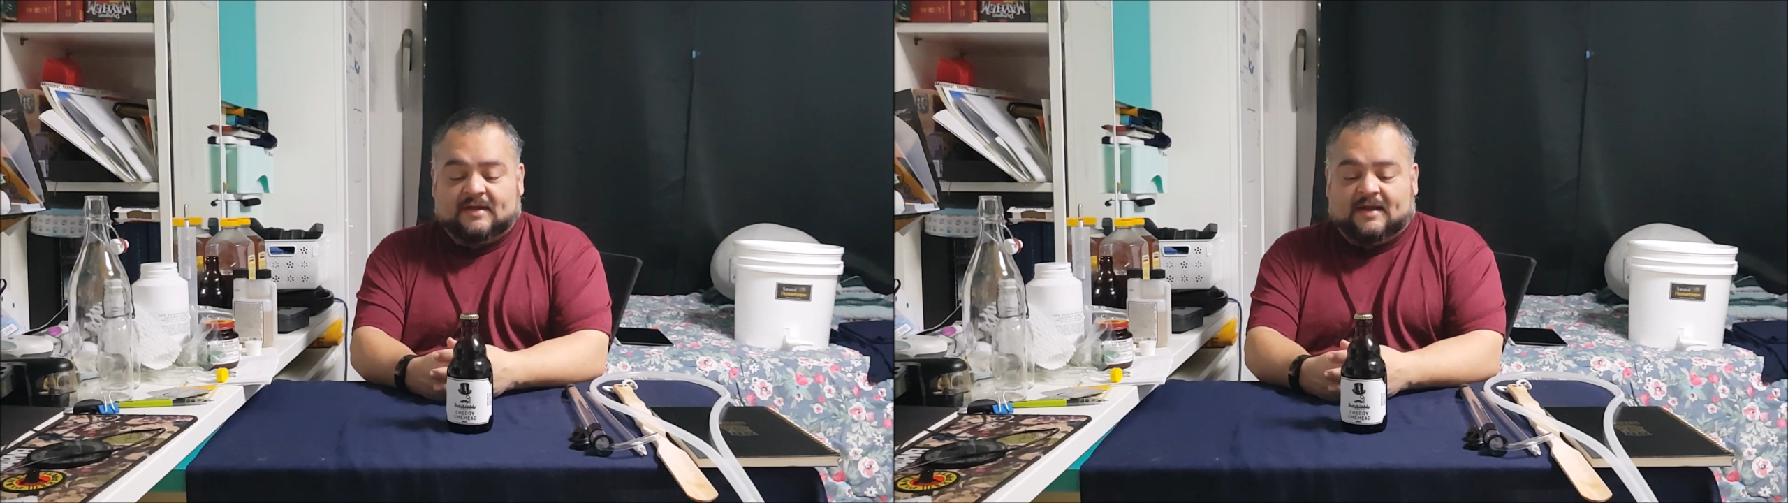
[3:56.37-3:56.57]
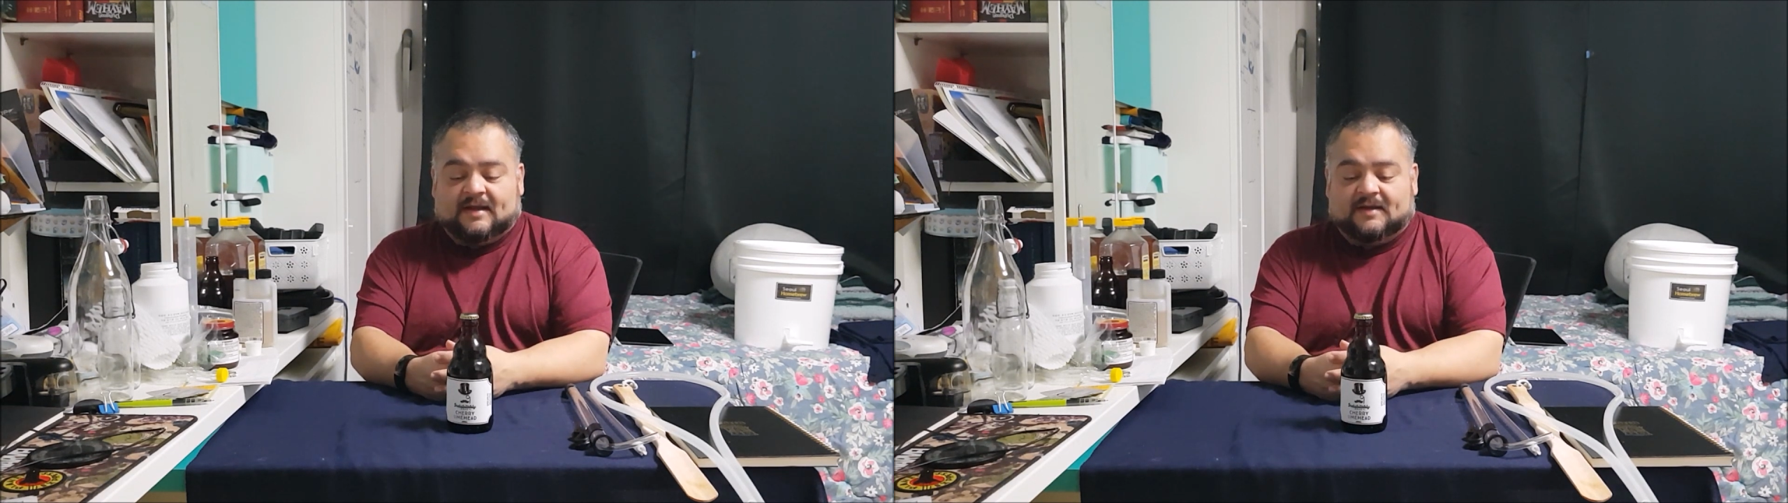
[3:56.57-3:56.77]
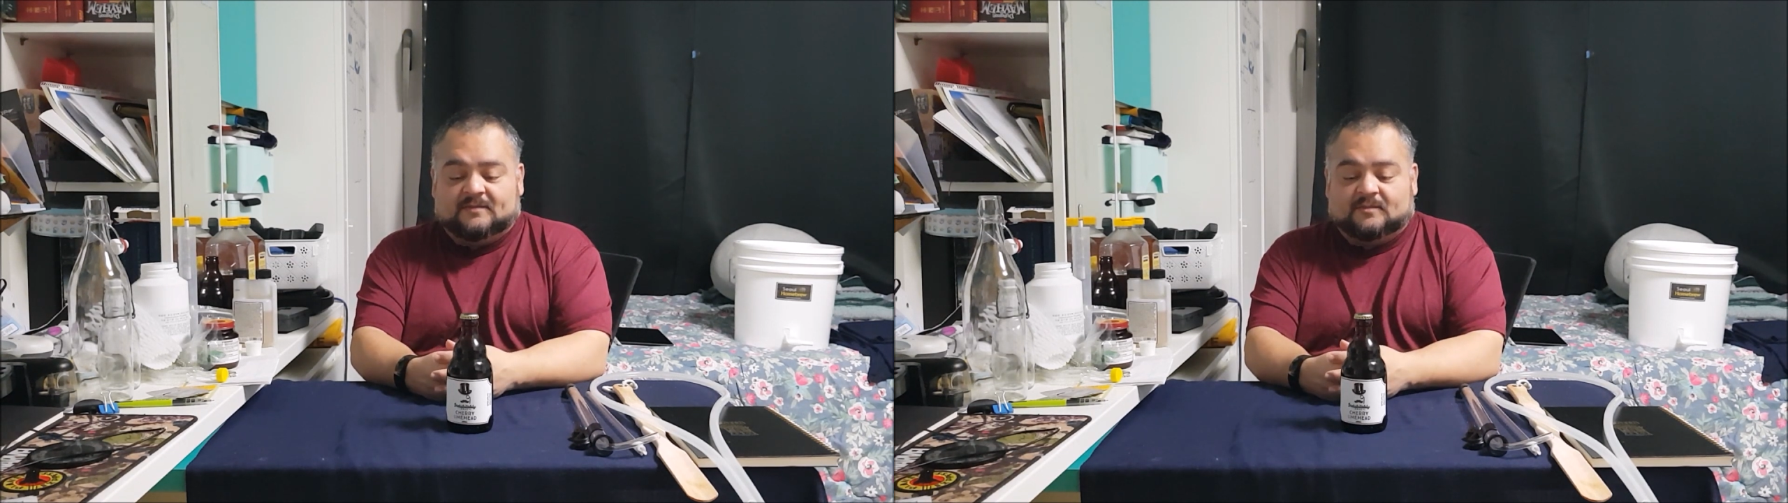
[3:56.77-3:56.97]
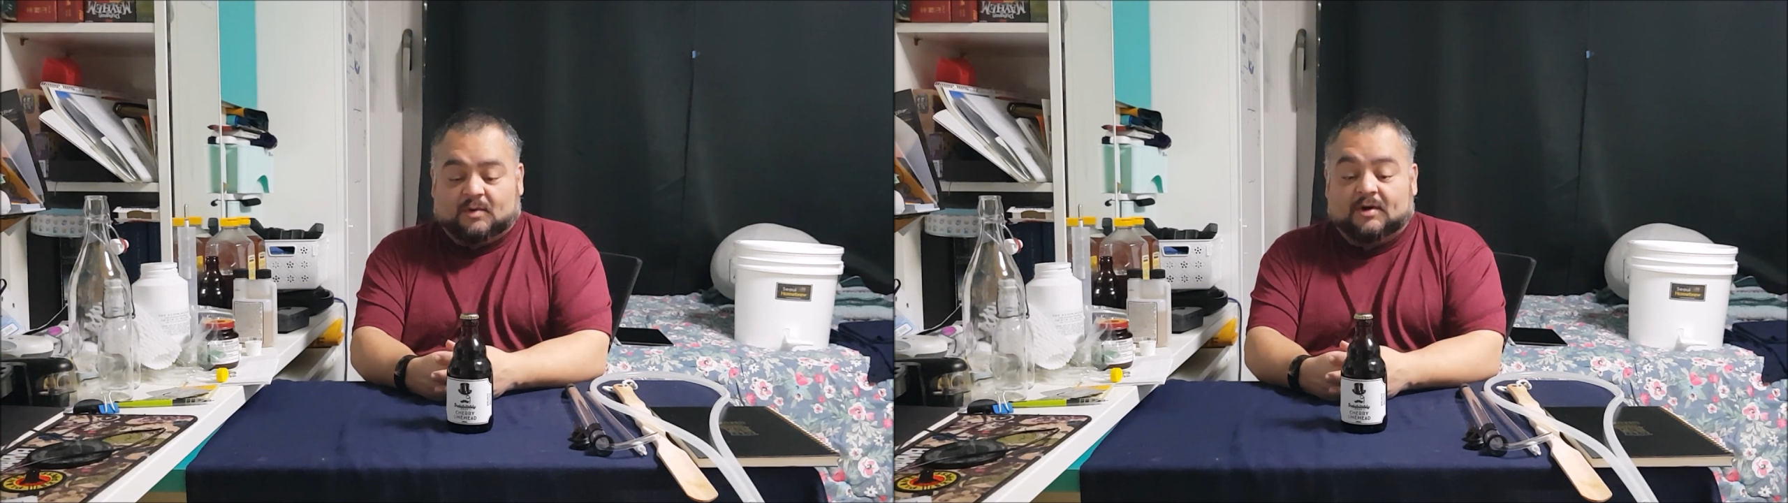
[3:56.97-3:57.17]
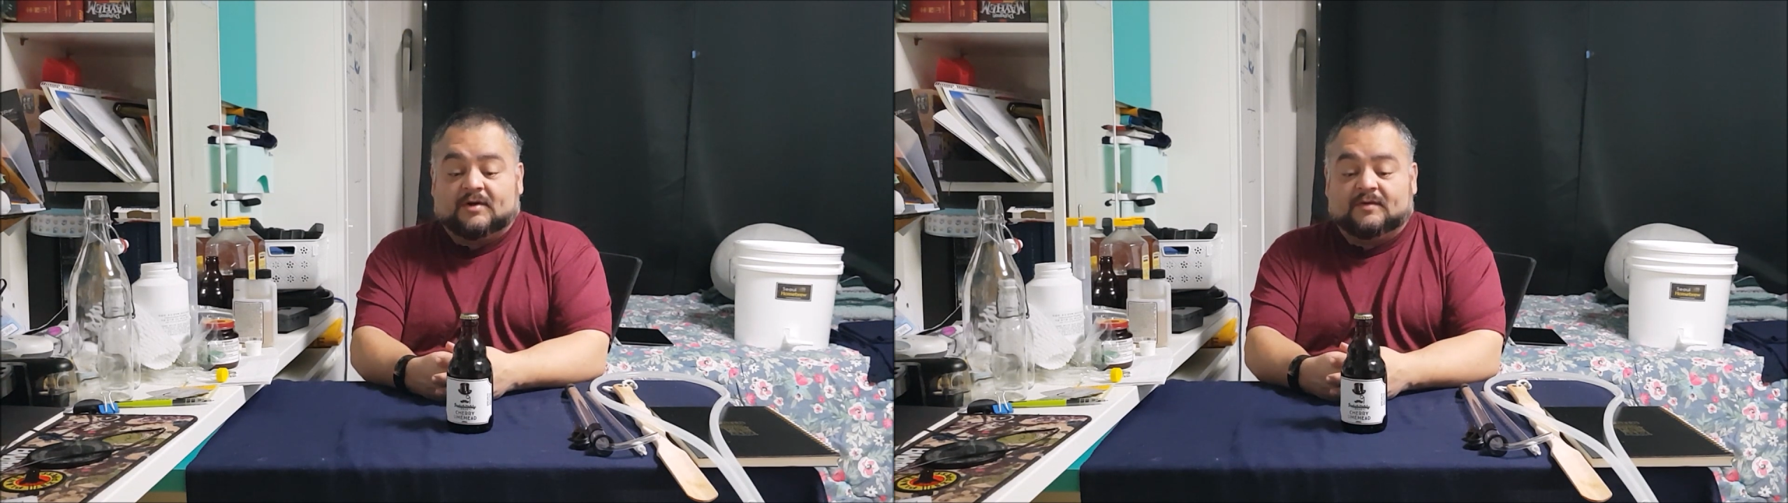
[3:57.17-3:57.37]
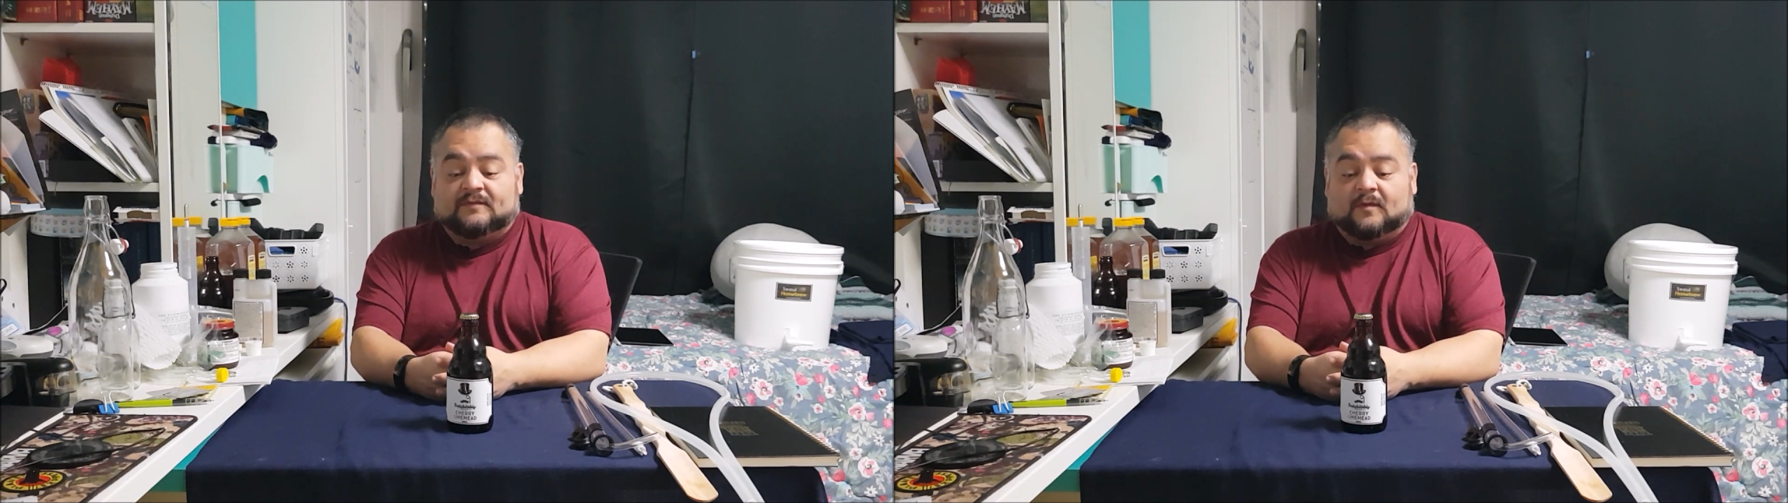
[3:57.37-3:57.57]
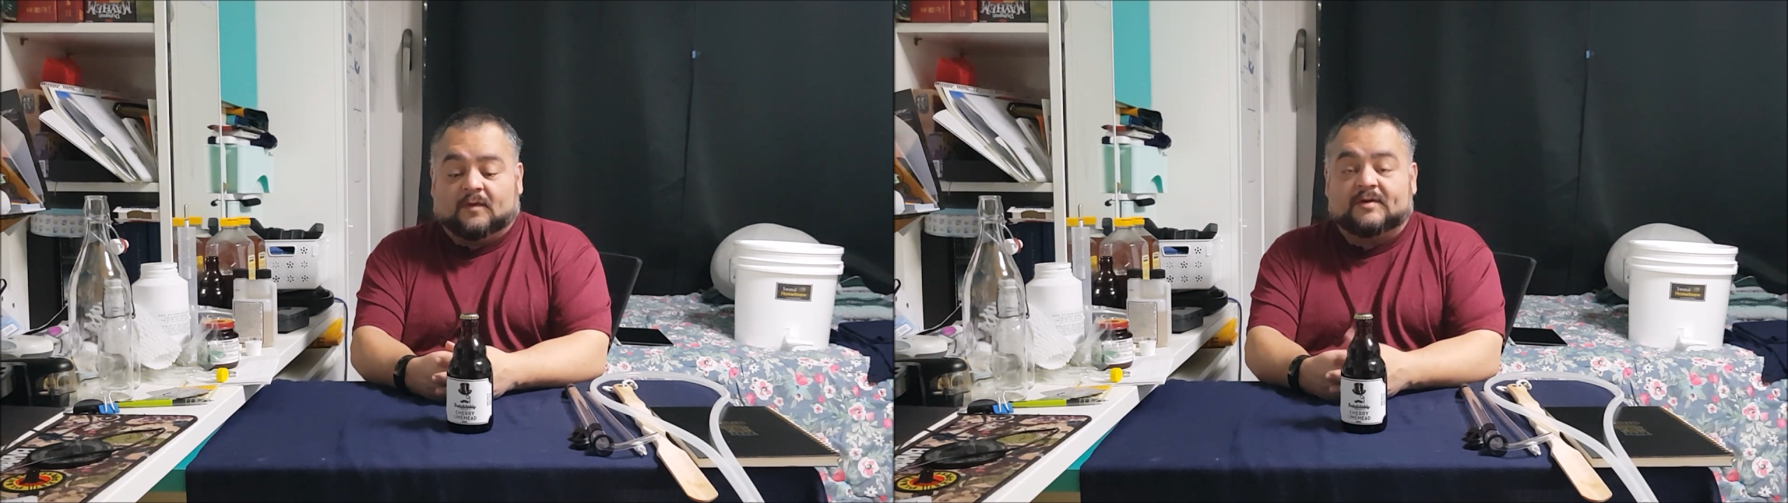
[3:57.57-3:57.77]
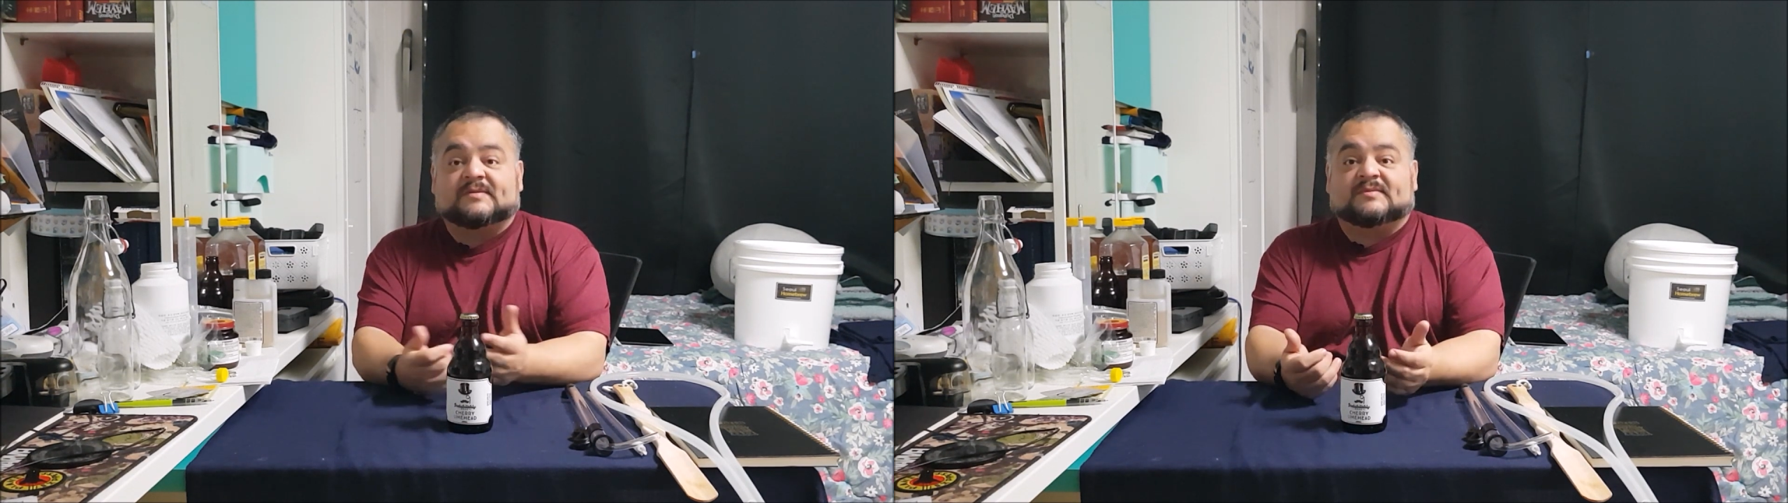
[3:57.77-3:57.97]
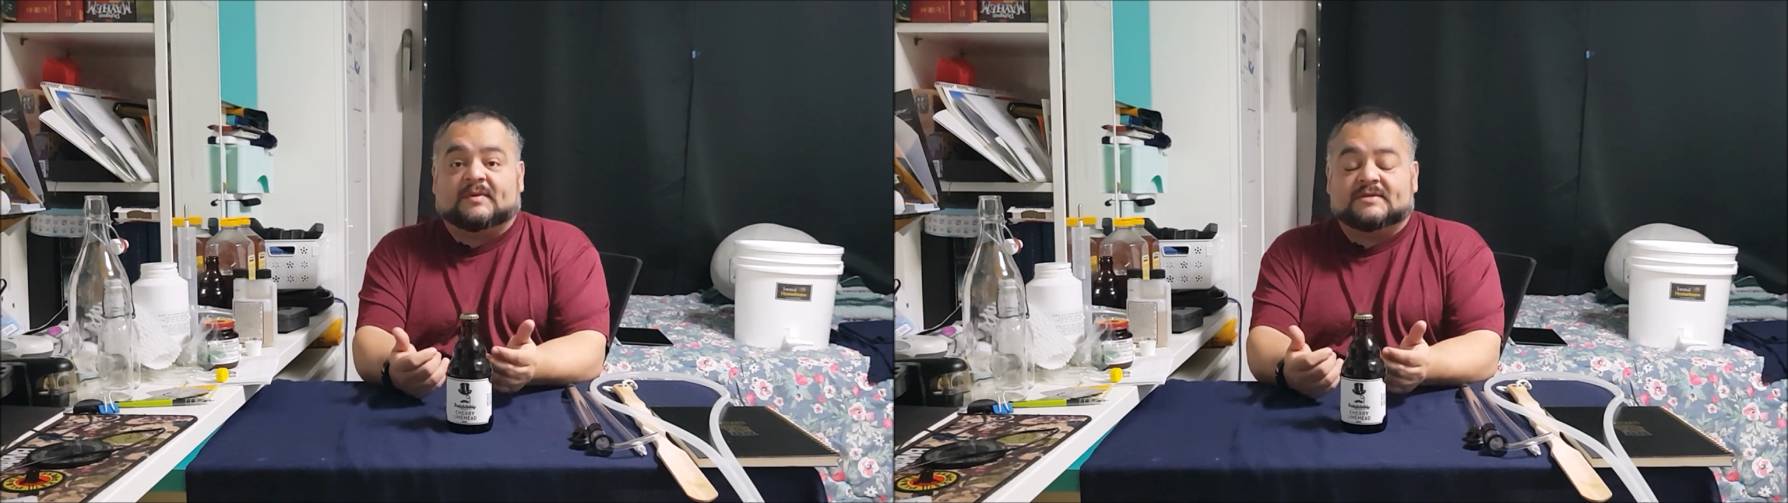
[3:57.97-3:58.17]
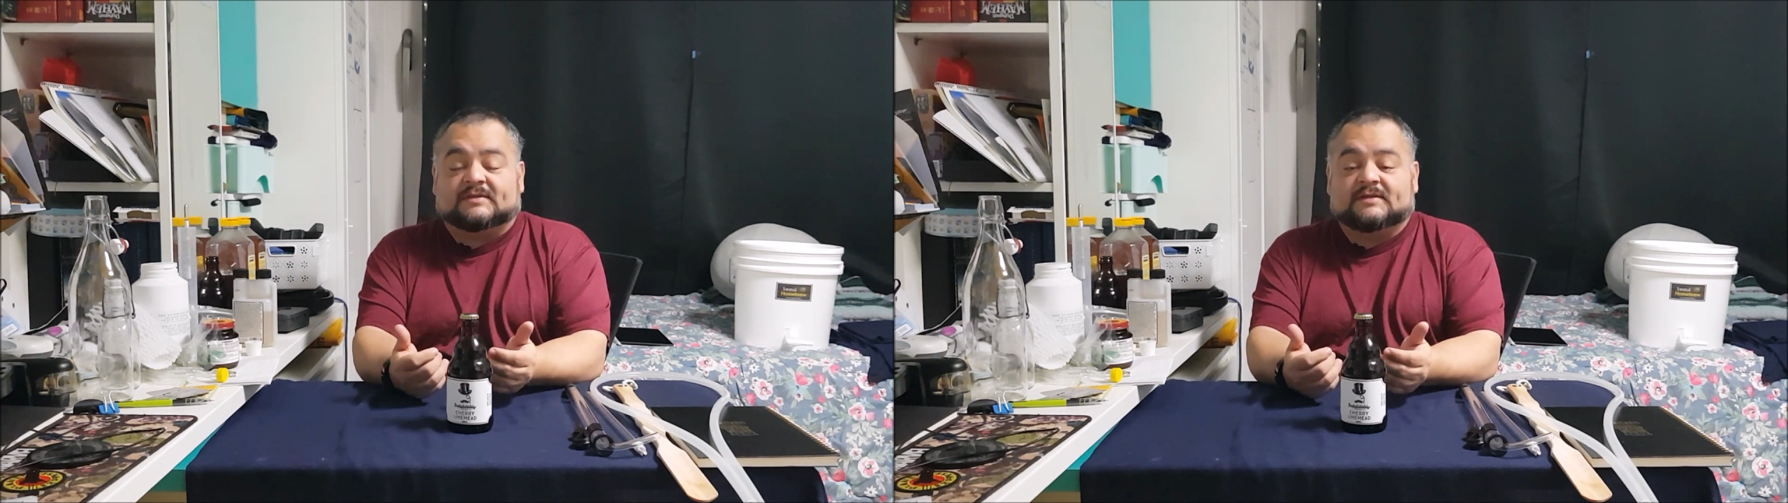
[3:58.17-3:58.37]
at work for Christmas
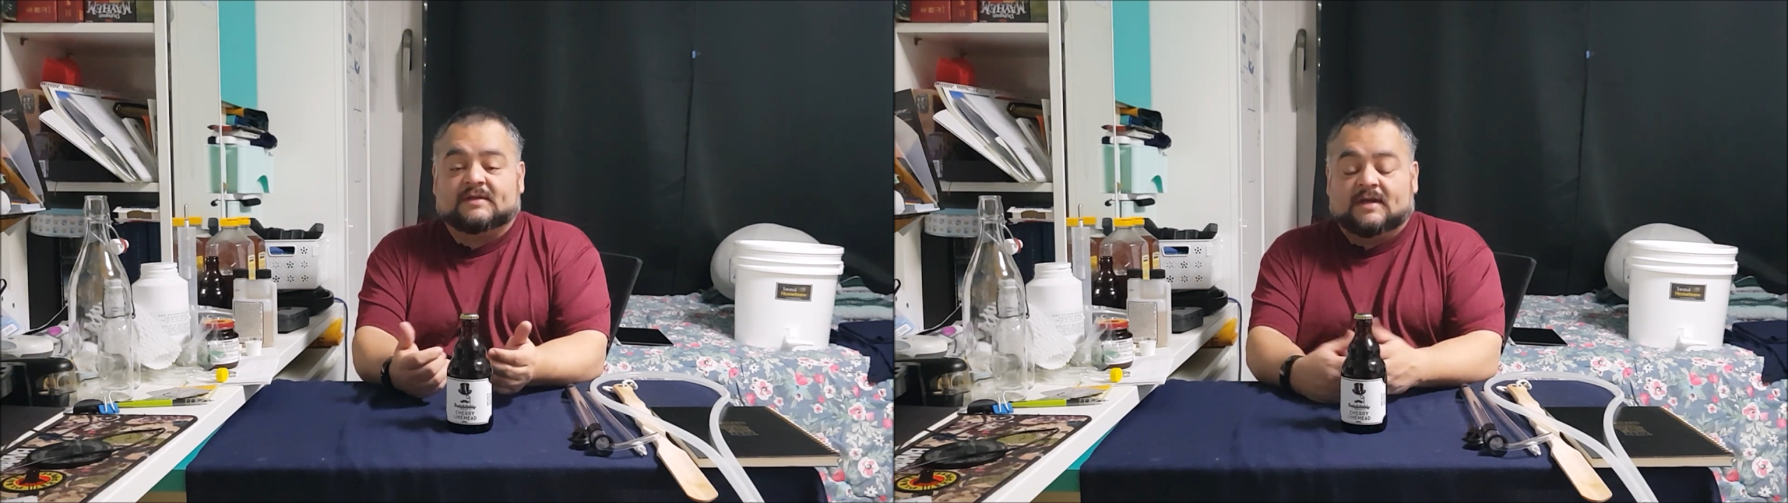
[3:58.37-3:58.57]
presents.